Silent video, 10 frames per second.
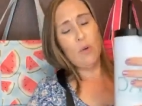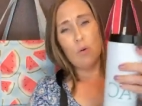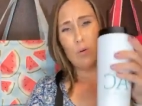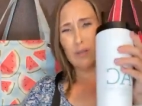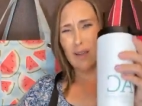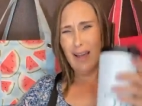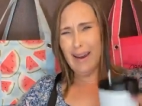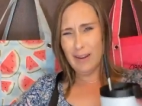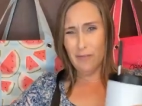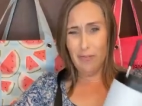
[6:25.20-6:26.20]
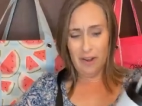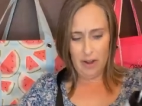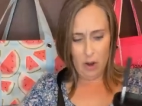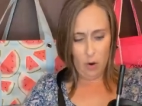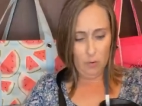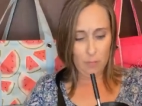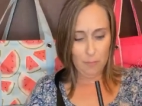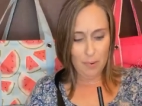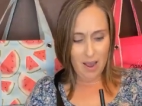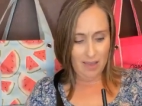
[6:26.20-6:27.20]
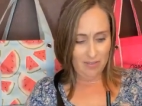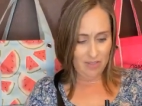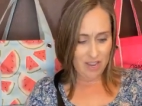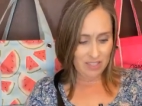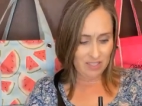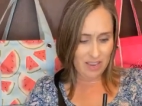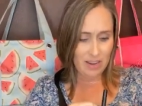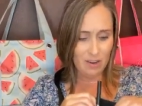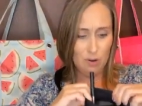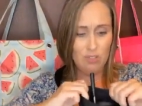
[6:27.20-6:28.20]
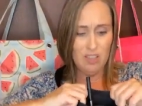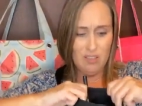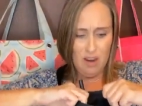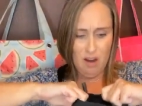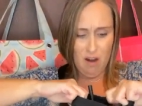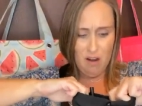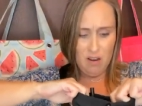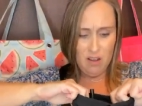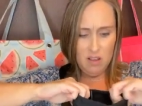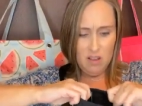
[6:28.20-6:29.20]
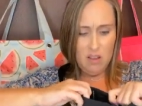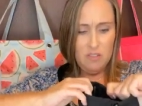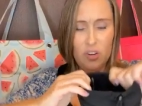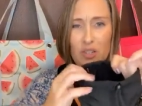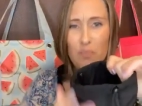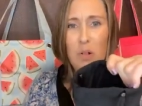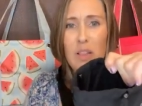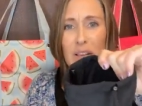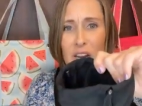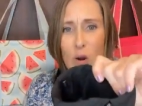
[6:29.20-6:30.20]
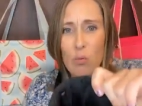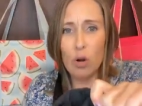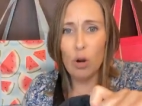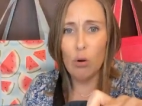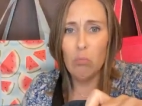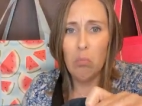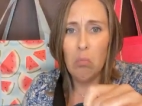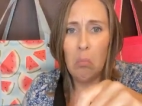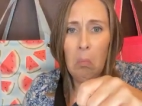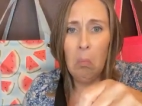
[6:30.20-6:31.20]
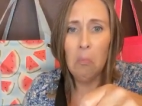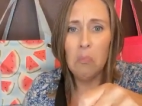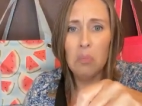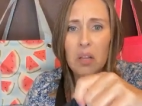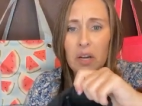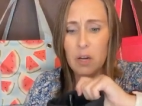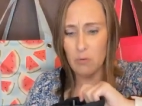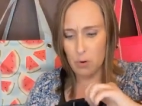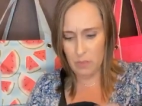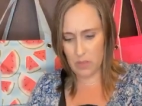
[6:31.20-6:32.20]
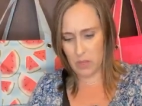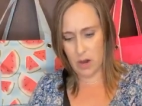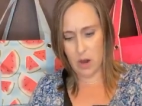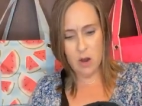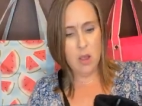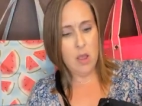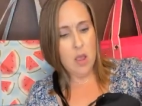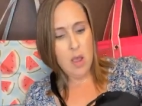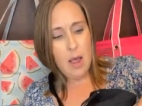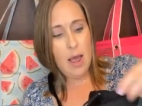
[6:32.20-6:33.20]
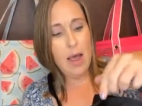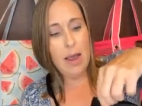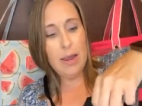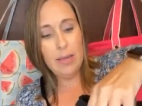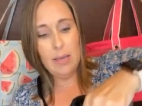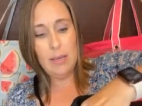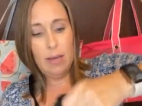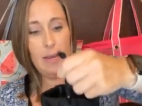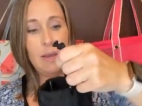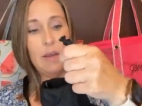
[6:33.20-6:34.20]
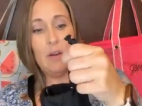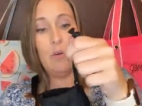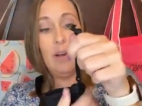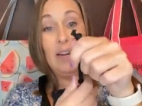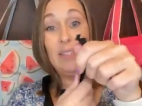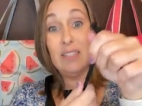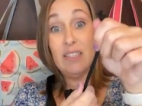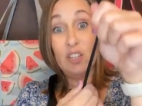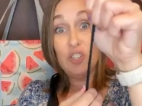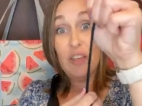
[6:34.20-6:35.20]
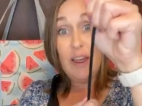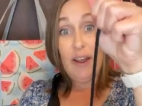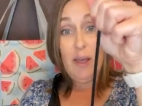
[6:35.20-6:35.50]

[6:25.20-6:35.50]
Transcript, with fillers: this holds. I can find out. But this thing goes in there. There's plenty of room, plenty of room in there. I can go ahead and cinch